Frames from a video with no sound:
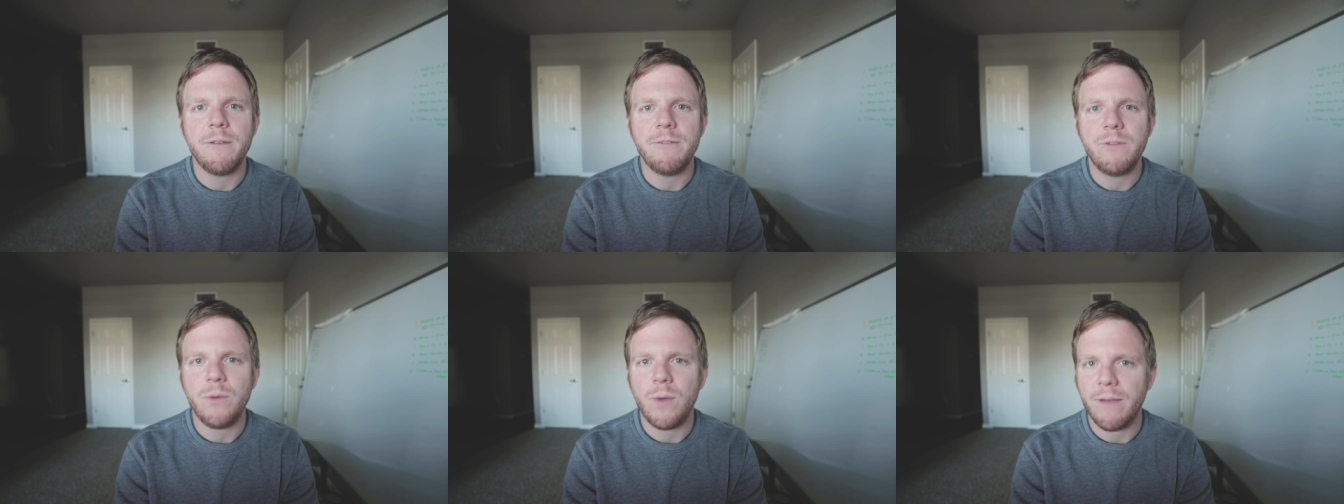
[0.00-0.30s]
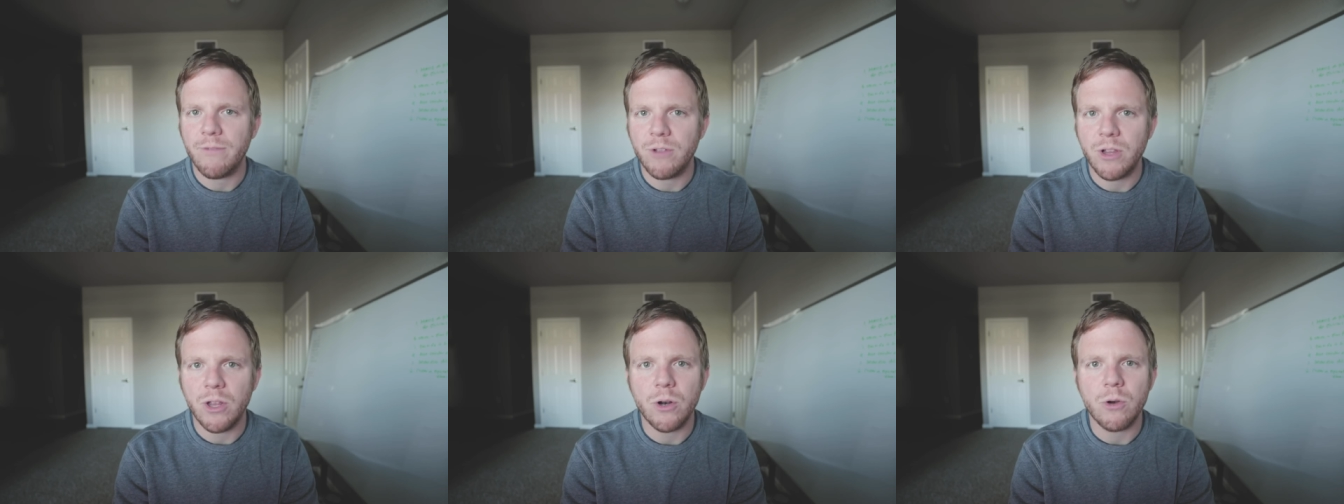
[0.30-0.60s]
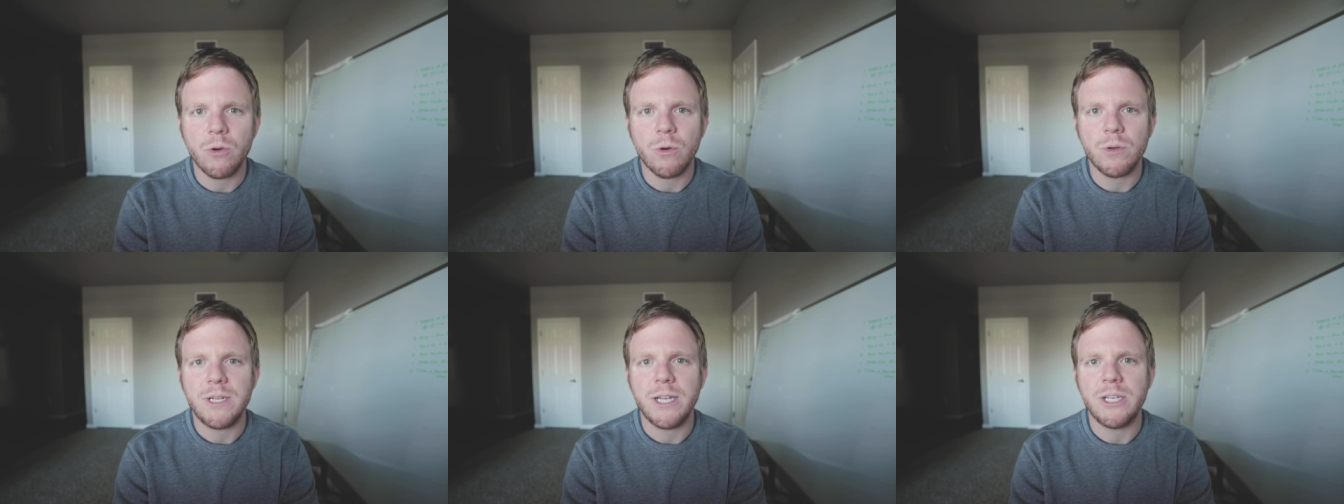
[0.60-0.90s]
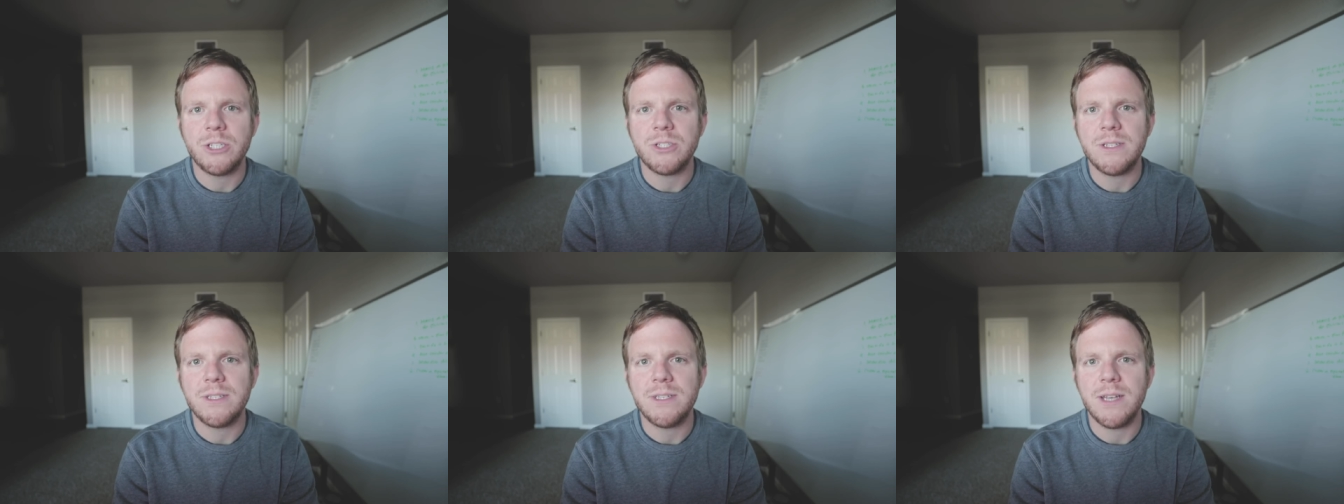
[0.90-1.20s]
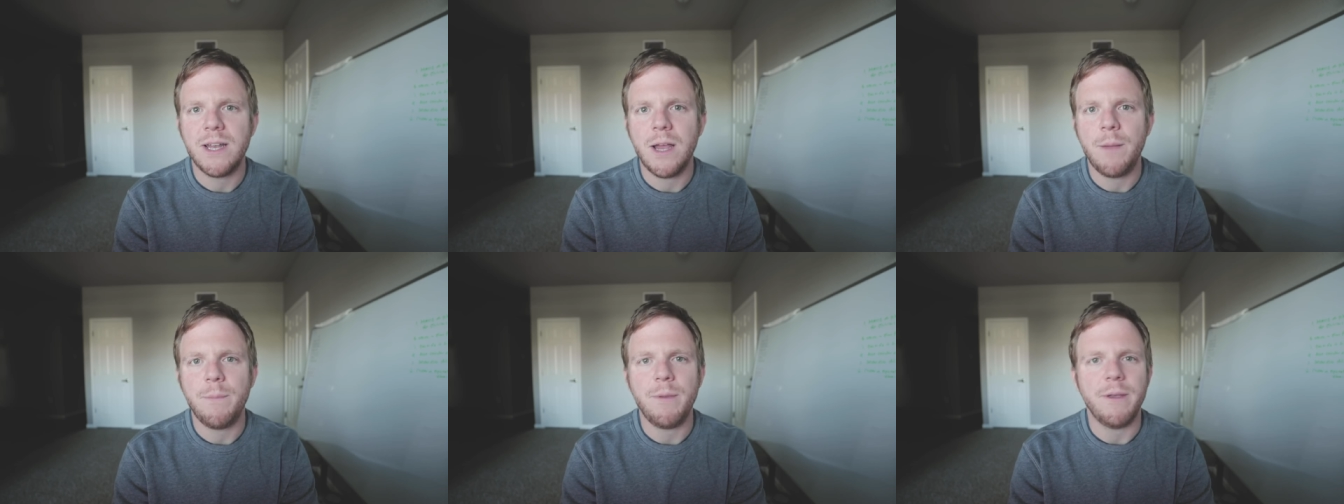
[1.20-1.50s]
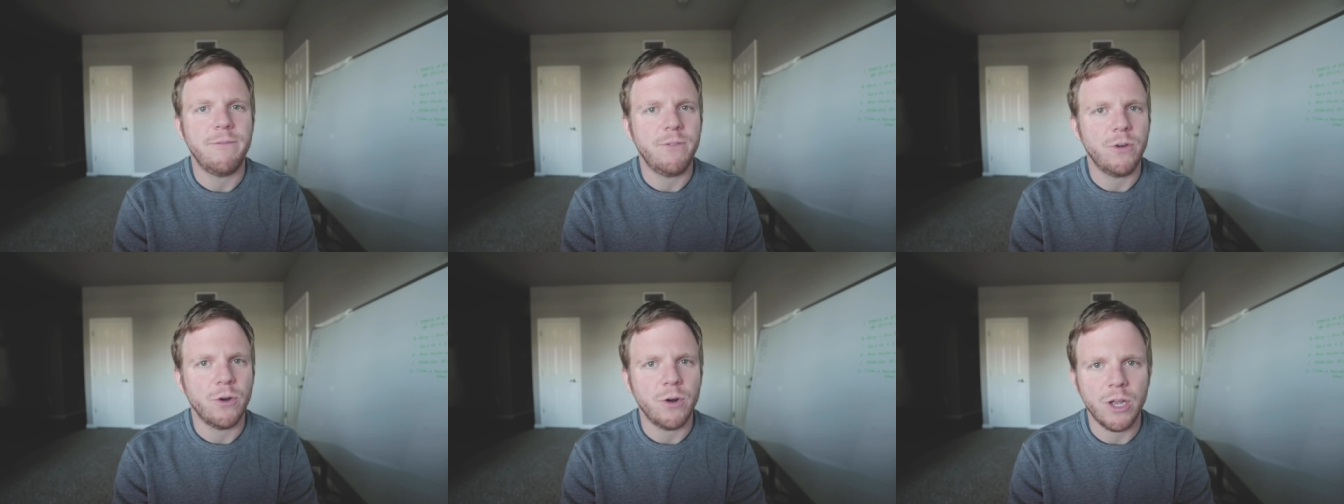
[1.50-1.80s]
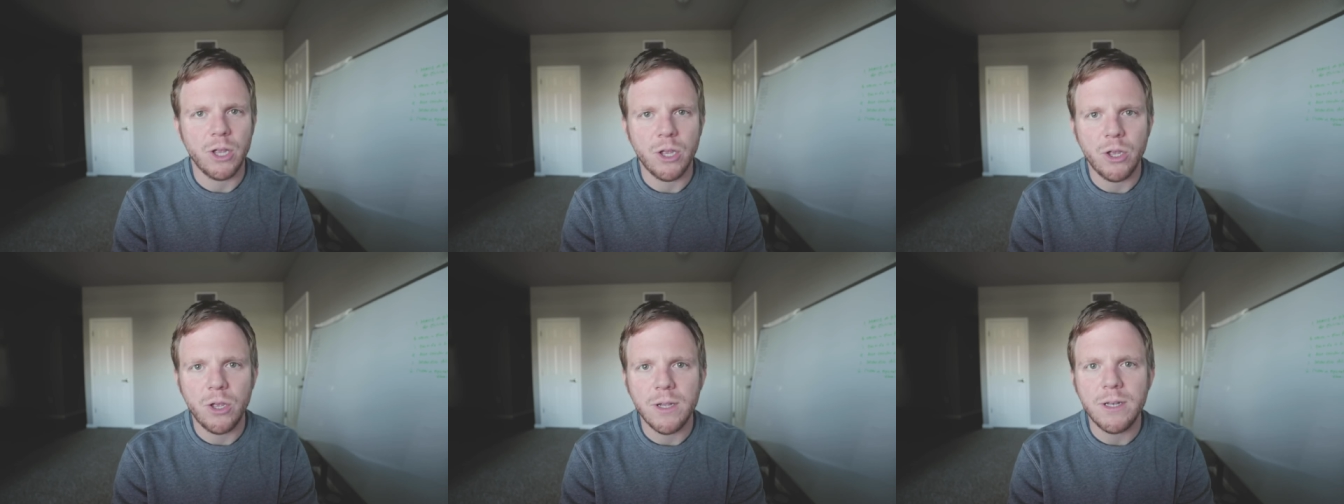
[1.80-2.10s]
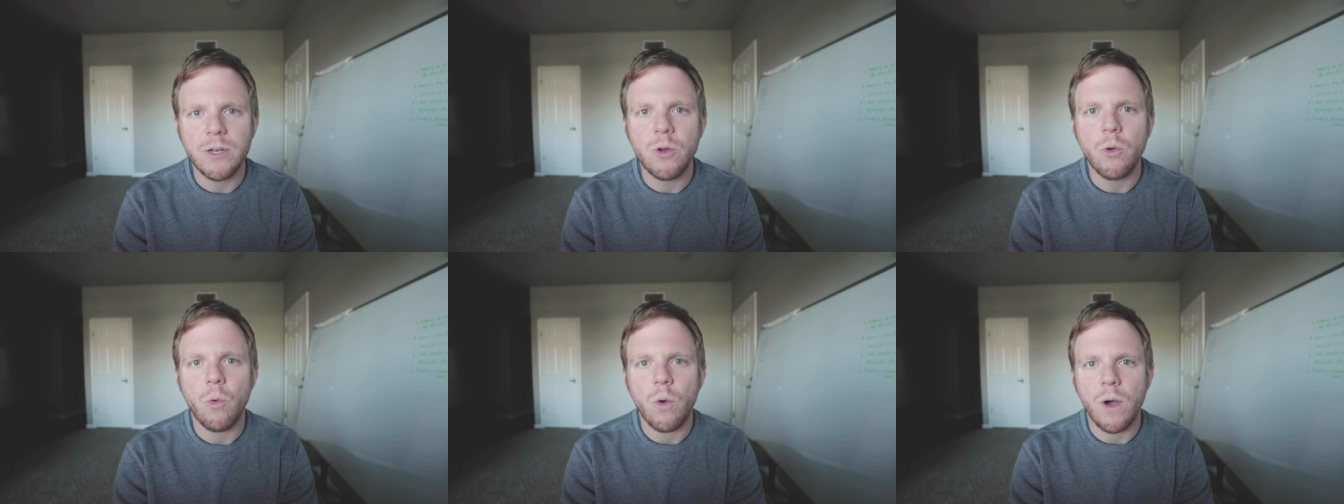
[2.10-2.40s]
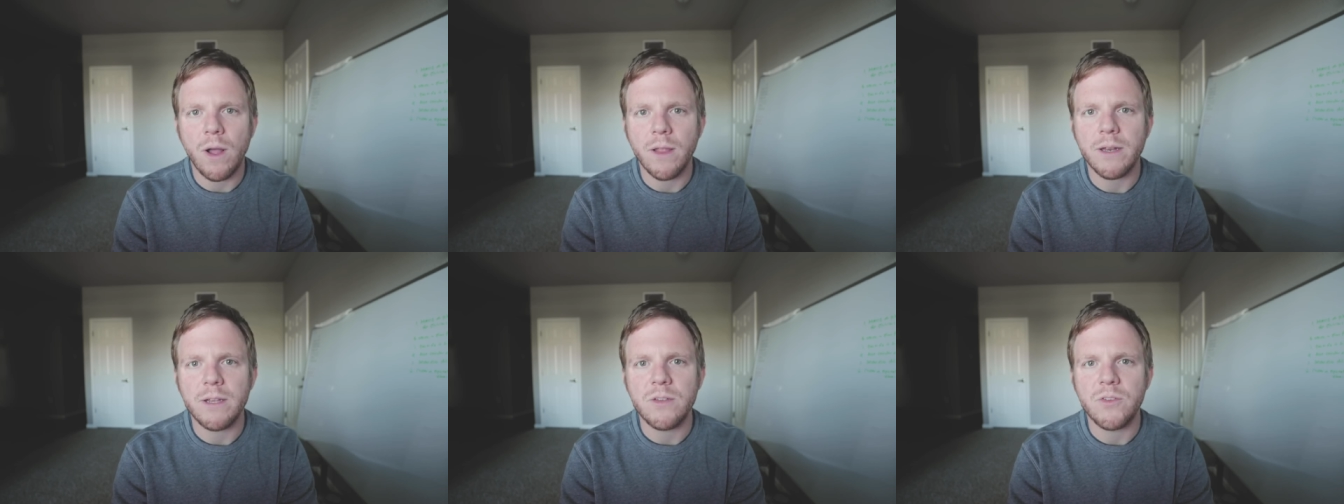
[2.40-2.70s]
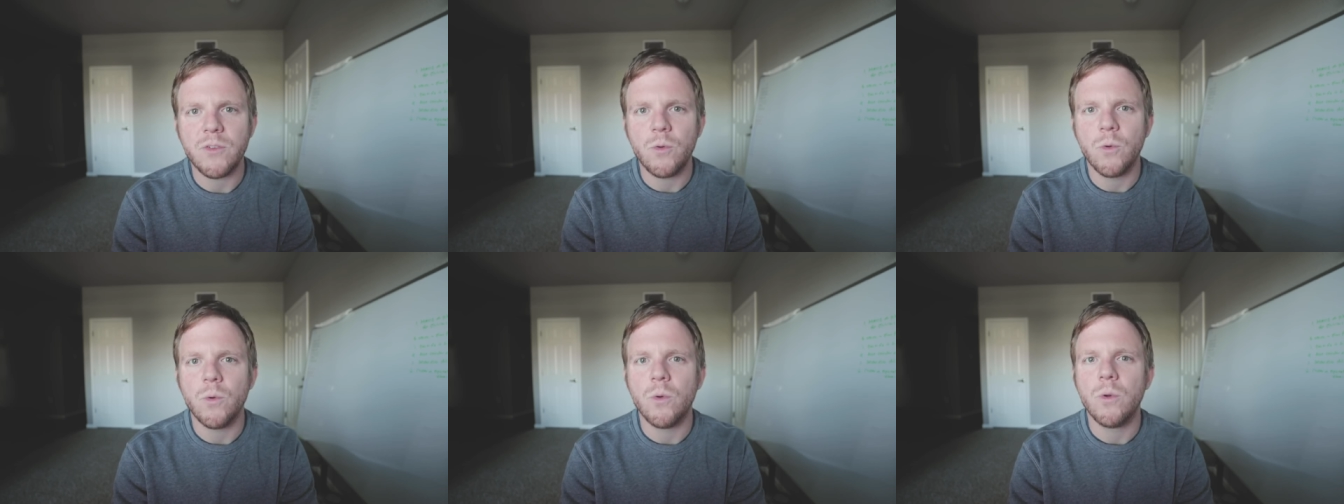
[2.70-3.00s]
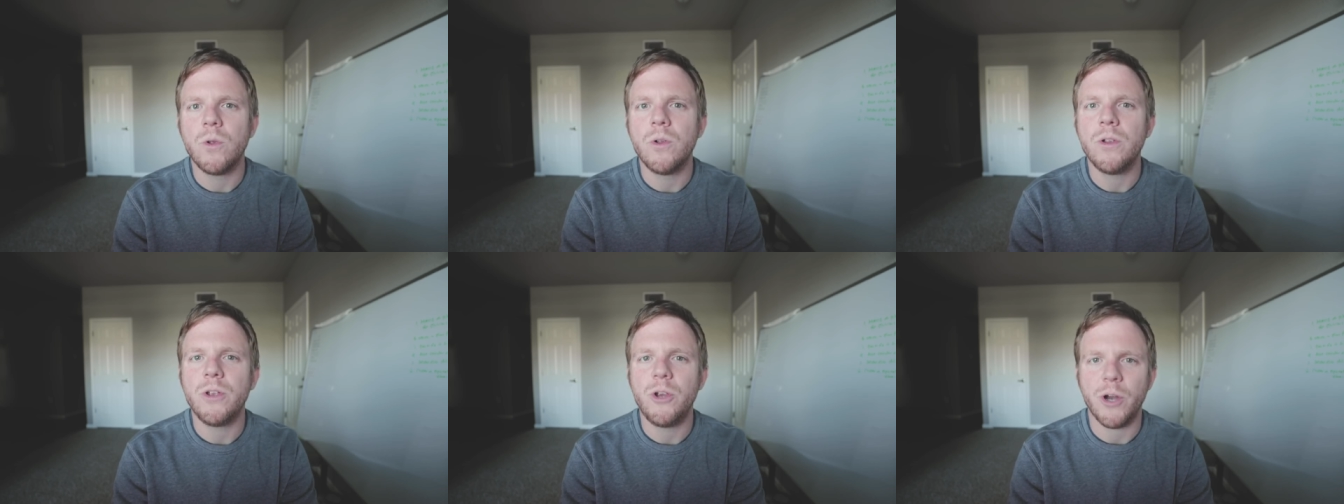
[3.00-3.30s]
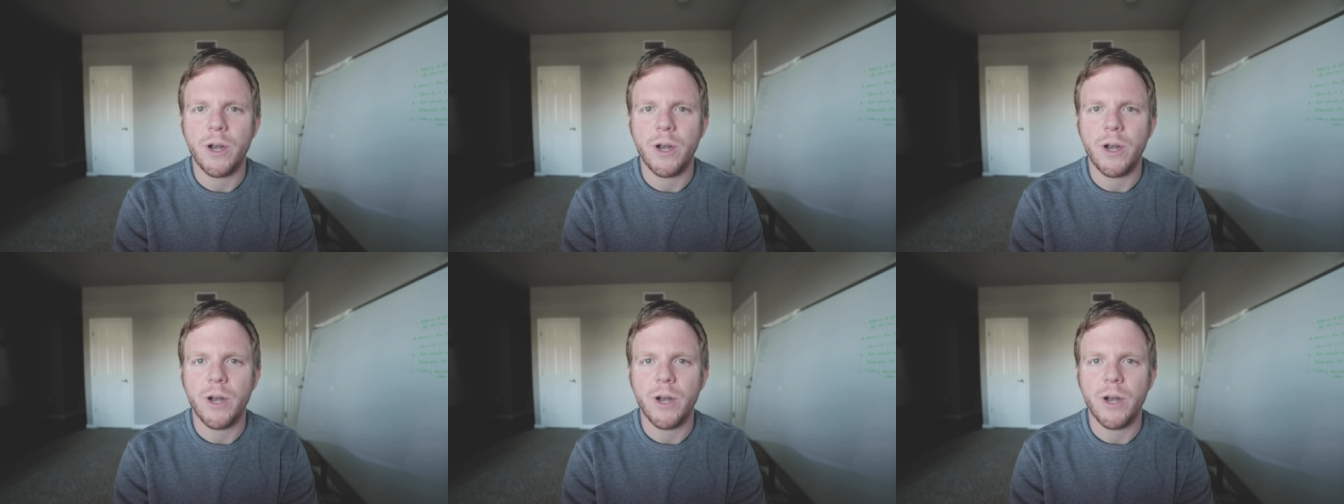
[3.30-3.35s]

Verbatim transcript: if you have clinical rotation set up, if you're in a good quality school,